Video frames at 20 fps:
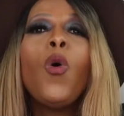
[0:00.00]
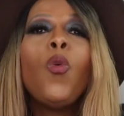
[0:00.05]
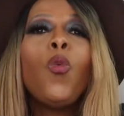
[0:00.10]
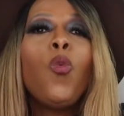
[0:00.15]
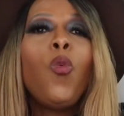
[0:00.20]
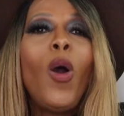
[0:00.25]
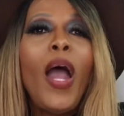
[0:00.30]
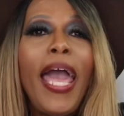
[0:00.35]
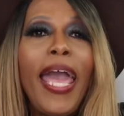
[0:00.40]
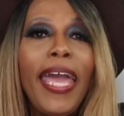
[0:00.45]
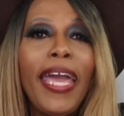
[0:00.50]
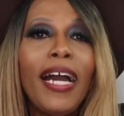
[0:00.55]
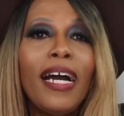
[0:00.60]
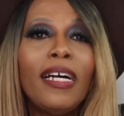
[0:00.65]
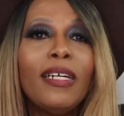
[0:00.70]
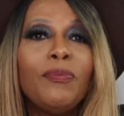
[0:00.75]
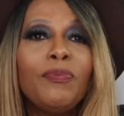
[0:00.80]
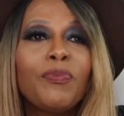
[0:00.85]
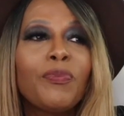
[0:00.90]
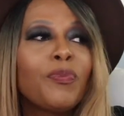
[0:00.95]

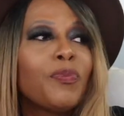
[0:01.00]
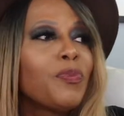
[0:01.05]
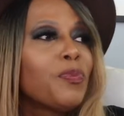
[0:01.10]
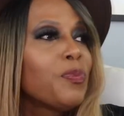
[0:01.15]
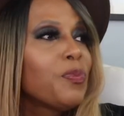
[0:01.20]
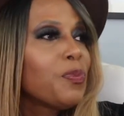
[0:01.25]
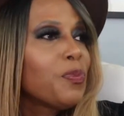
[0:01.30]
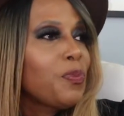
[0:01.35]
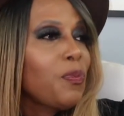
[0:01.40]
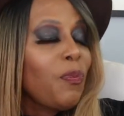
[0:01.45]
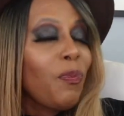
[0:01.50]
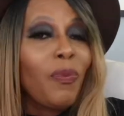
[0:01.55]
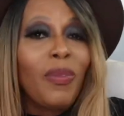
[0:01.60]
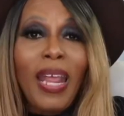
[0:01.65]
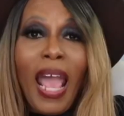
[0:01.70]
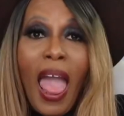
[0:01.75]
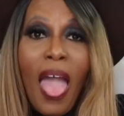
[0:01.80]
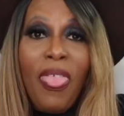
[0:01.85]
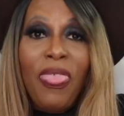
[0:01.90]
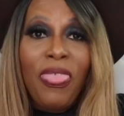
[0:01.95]
Well,
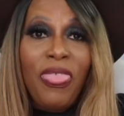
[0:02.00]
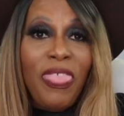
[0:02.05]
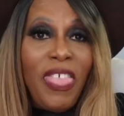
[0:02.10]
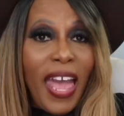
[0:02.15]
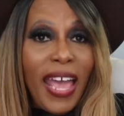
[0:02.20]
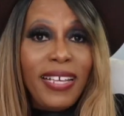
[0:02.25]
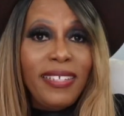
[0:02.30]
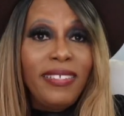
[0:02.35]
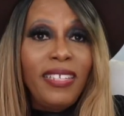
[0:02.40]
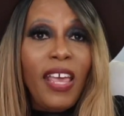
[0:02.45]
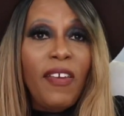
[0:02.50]
that's